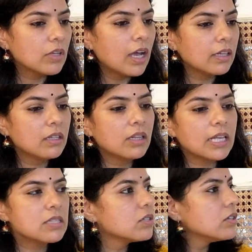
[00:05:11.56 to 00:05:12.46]
I think
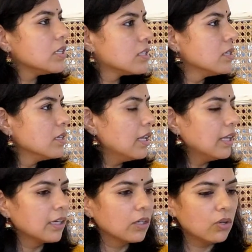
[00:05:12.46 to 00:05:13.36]
that's the reason,
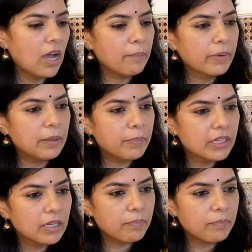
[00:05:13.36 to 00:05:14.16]
like, I'm keeping that,